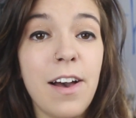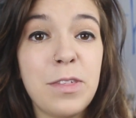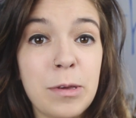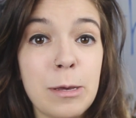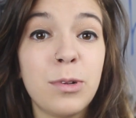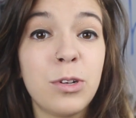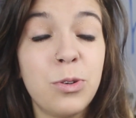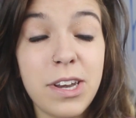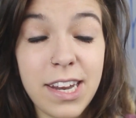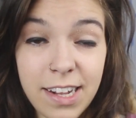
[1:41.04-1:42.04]
of the people
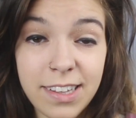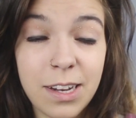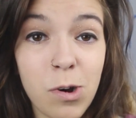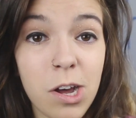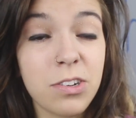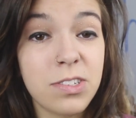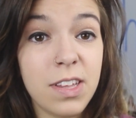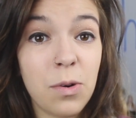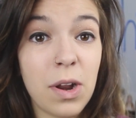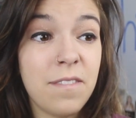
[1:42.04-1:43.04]
who need clean water, so
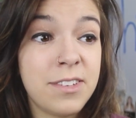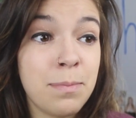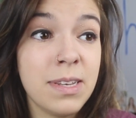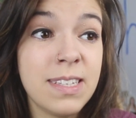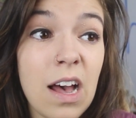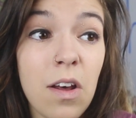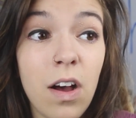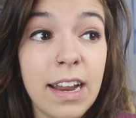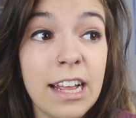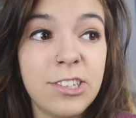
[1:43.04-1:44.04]
they don't have to miss out
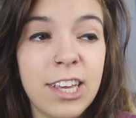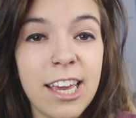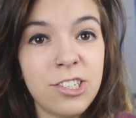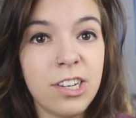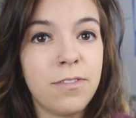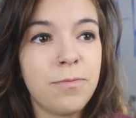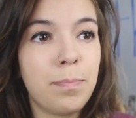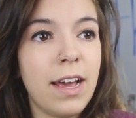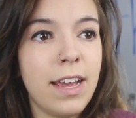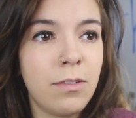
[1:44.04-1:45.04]
on education
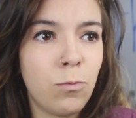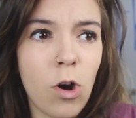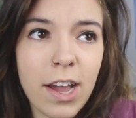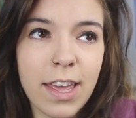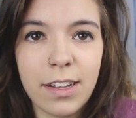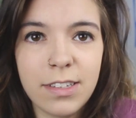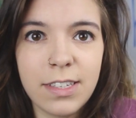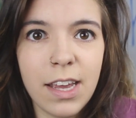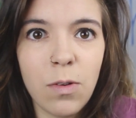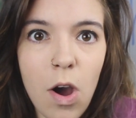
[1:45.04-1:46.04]
by walking
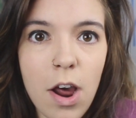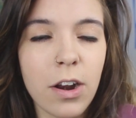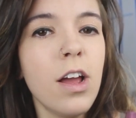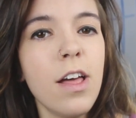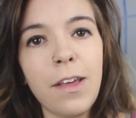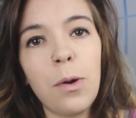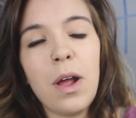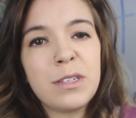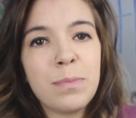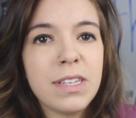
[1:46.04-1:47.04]
to get water. They don't
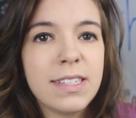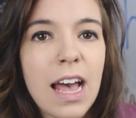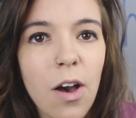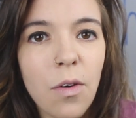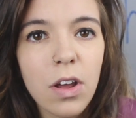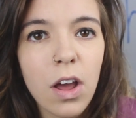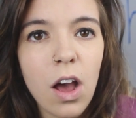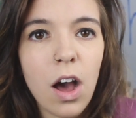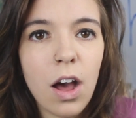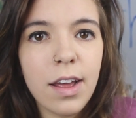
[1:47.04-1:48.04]
have to miss out
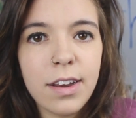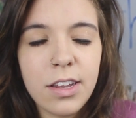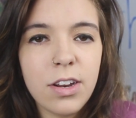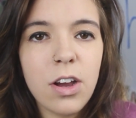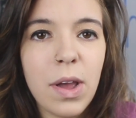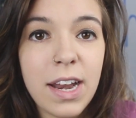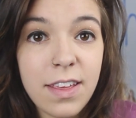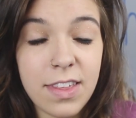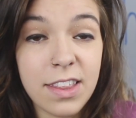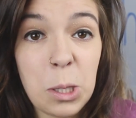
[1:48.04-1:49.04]
on, you know,
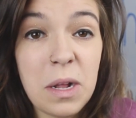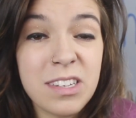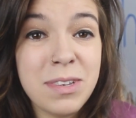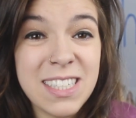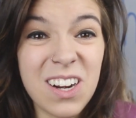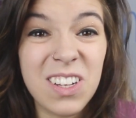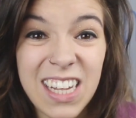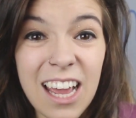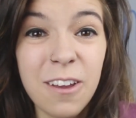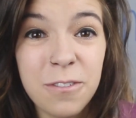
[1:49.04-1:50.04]
anything. They don't have to miss out on
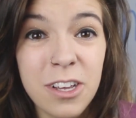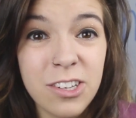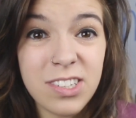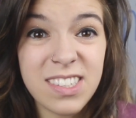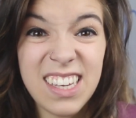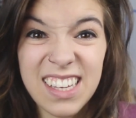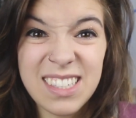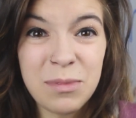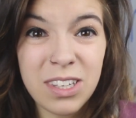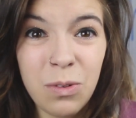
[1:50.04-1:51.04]
life just to get
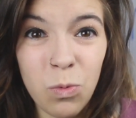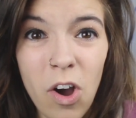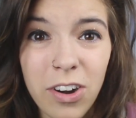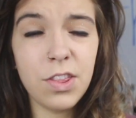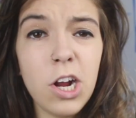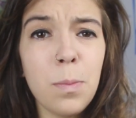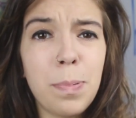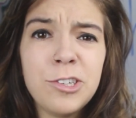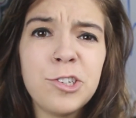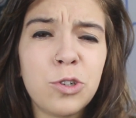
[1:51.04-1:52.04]
some clean water. There are a
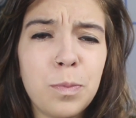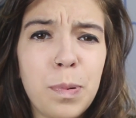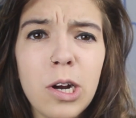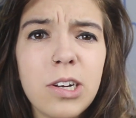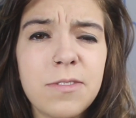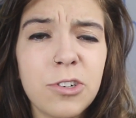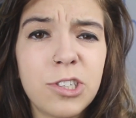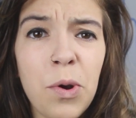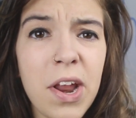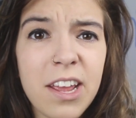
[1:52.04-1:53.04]
bunch of cool perks for
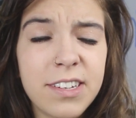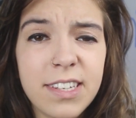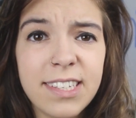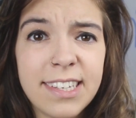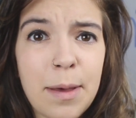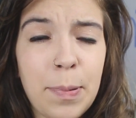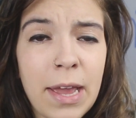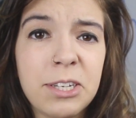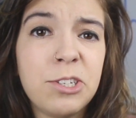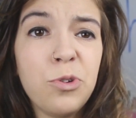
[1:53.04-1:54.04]
donating to this
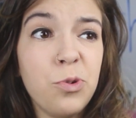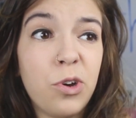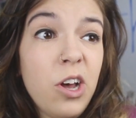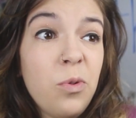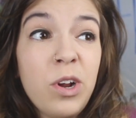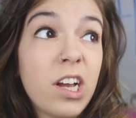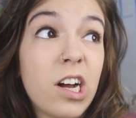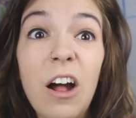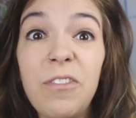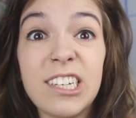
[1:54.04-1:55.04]
campaign too. You could win a
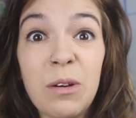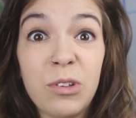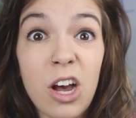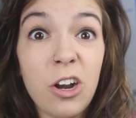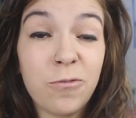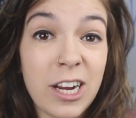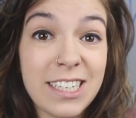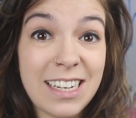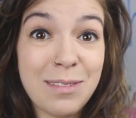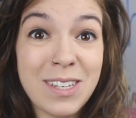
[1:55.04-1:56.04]
coffee day with Connor
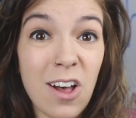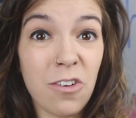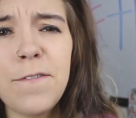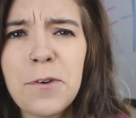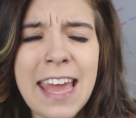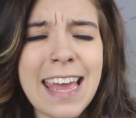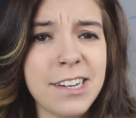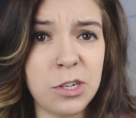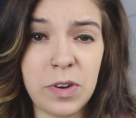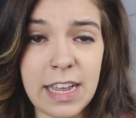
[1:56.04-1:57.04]
Franta himself. If you
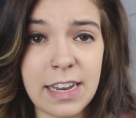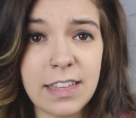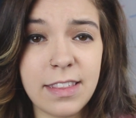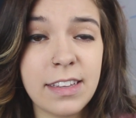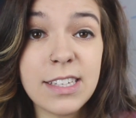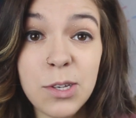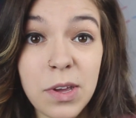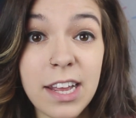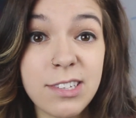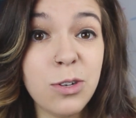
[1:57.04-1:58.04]
can't donate anything, that's
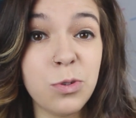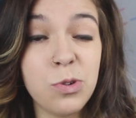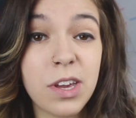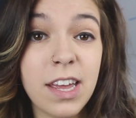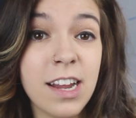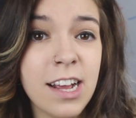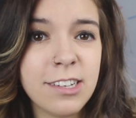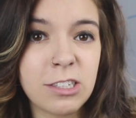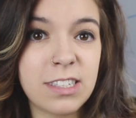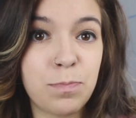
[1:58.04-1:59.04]
okay too. You can
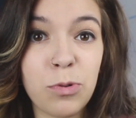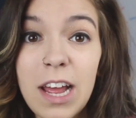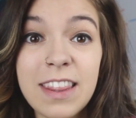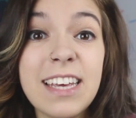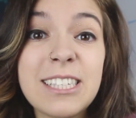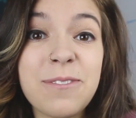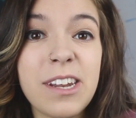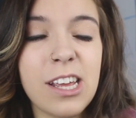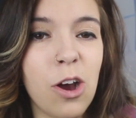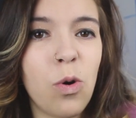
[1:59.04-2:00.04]
spread this
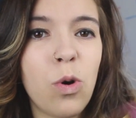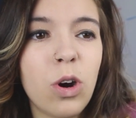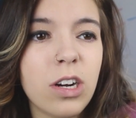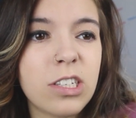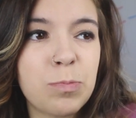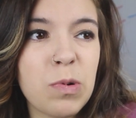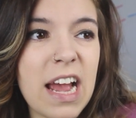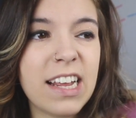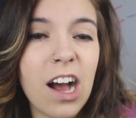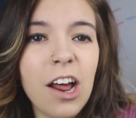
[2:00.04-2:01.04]
video or
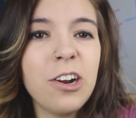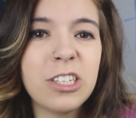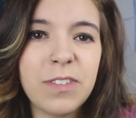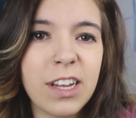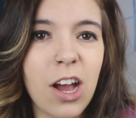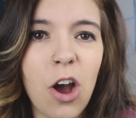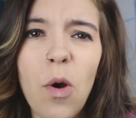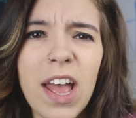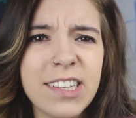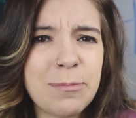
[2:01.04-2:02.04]
spread Connor's
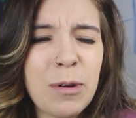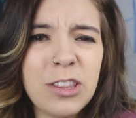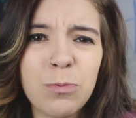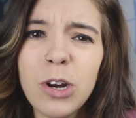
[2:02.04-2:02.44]
video and spread the